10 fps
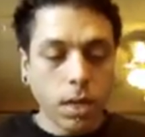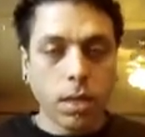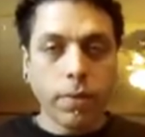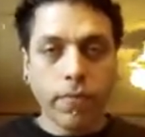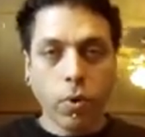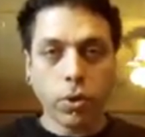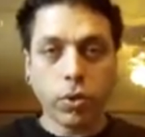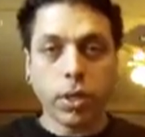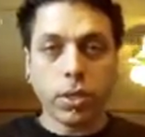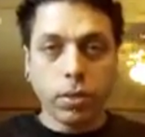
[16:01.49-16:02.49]
the
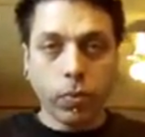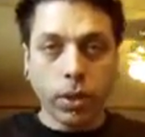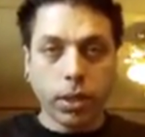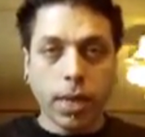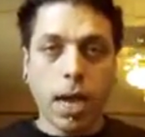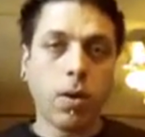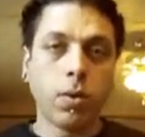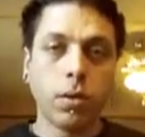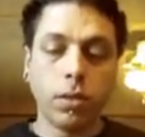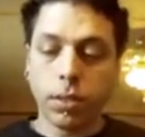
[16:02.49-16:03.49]
fortress with the
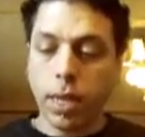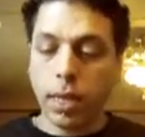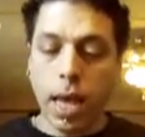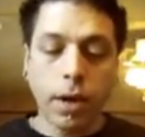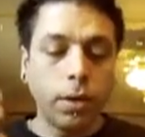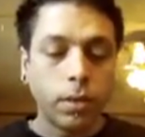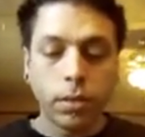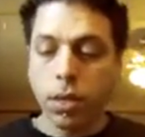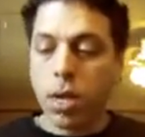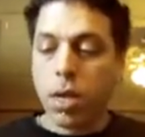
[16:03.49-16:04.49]
towers,
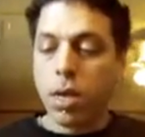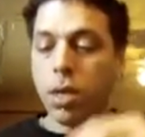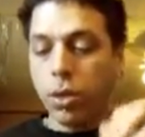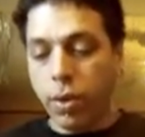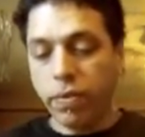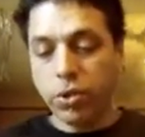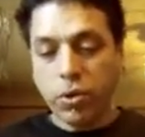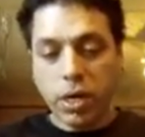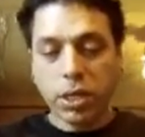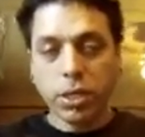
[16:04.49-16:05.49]
ladders, you have the
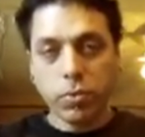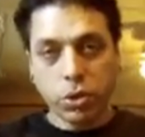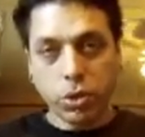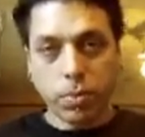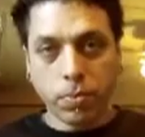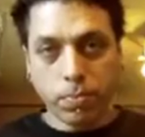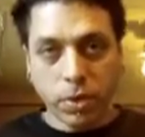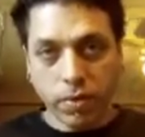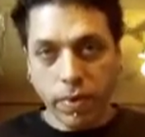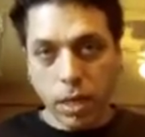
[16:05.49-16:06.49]
trenches, which you can
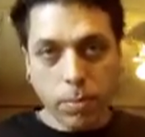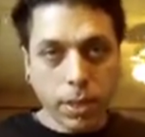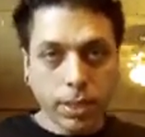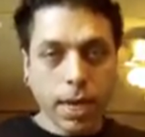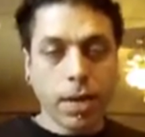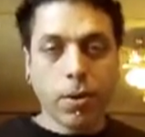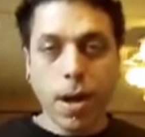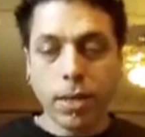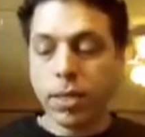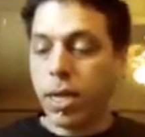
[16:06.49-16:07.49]
develop inside or
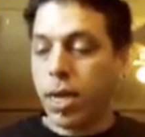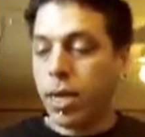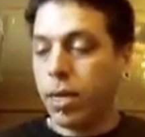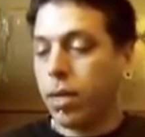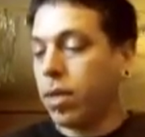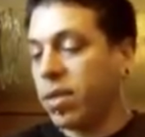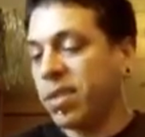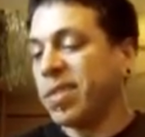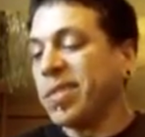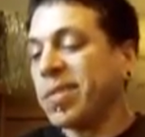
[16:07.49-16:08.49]
outside.
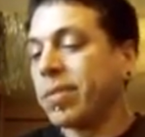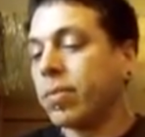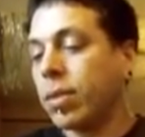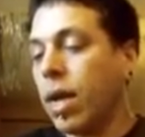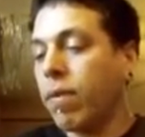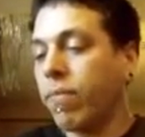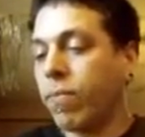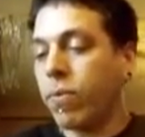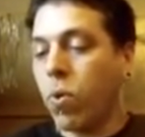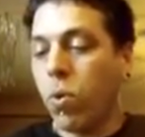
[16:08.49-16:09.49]
A lot of
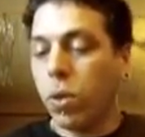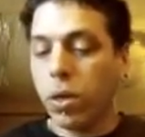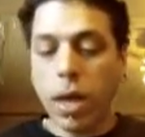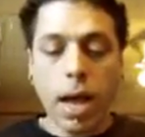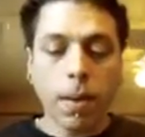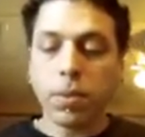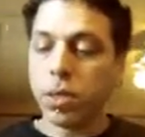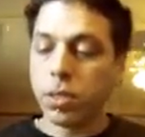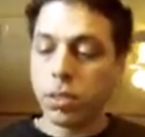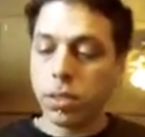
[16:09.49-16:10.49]
cool little
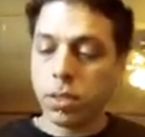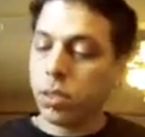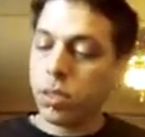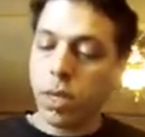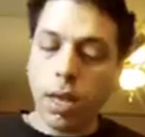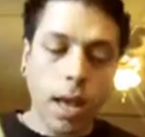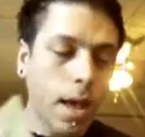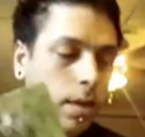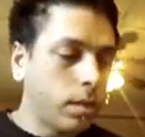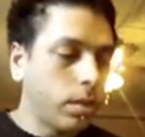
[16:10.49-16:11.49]
options to
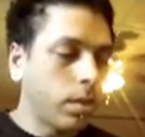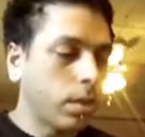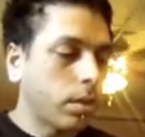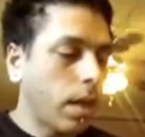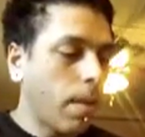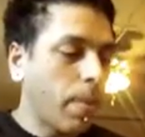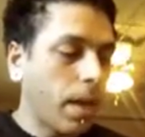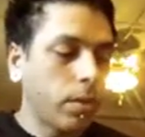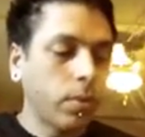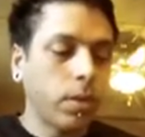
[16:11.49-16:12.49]
add to your
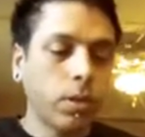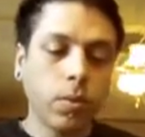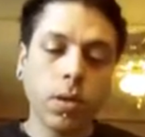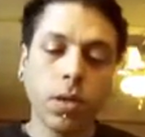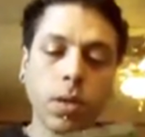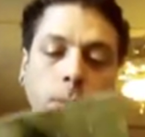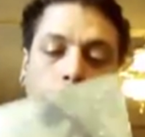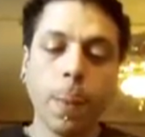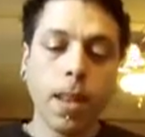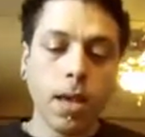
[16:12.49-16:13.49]
campaigns with this one.
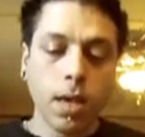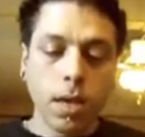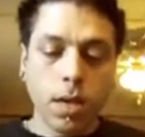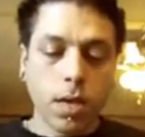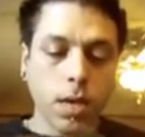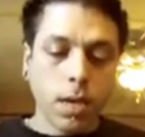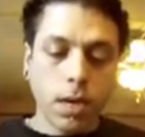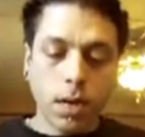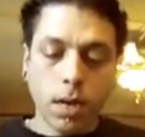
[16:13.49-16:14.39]
And